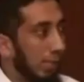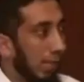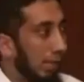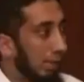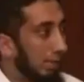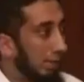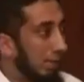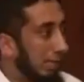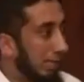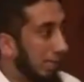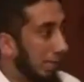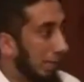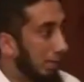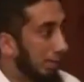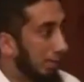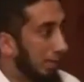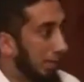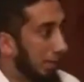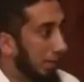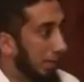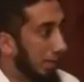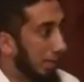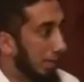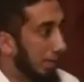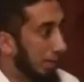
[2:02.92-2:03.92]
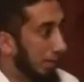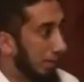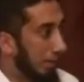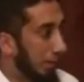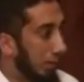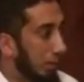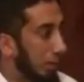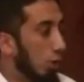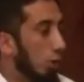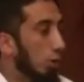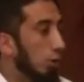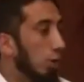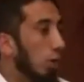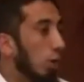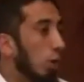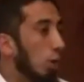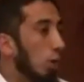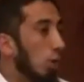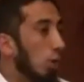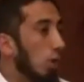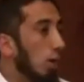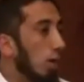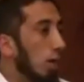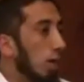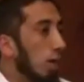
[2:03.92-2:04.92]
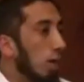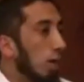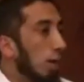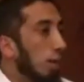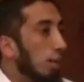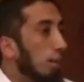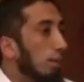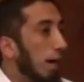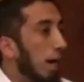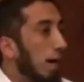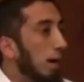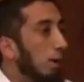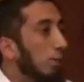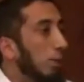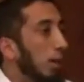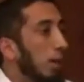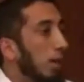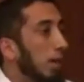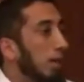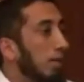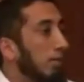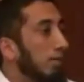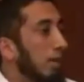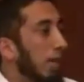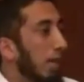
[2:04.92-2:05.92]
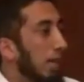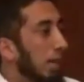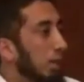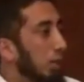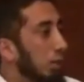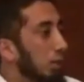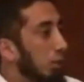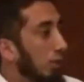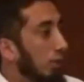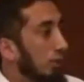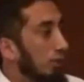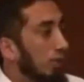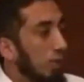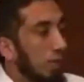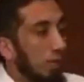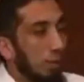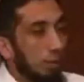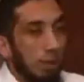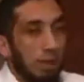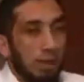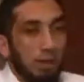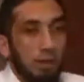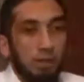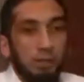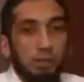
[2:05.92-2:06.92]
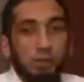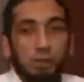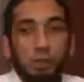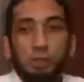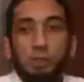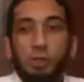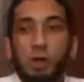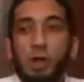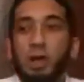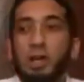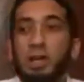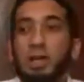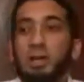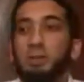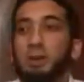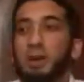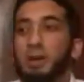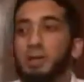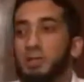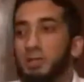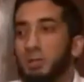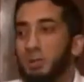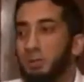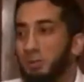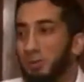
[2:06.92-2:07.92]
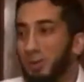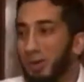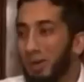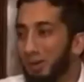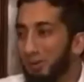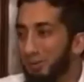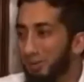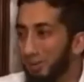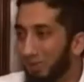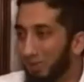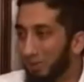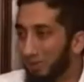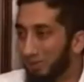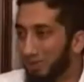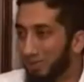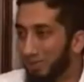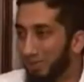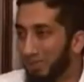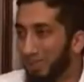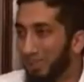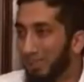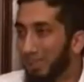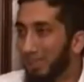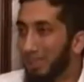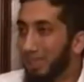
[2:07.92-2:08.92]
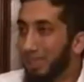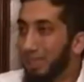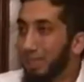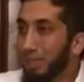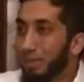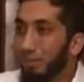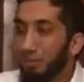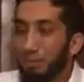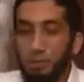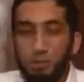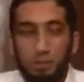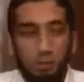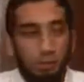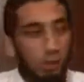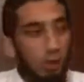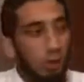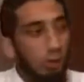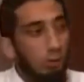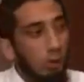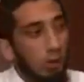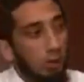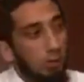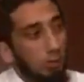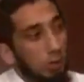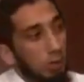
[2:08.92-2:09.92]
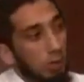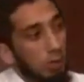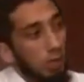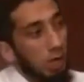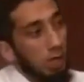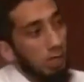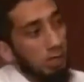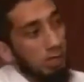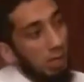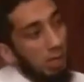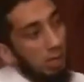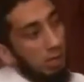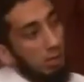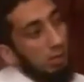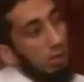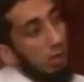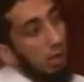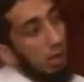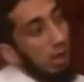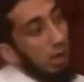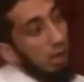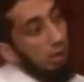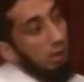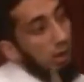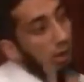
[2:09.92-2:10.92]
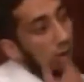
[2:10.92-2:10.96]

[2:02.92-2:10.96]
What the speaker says: tell me something. I was like, no. My way of getting you to feel better is to talk about your problems. But you know, when we talk to Allah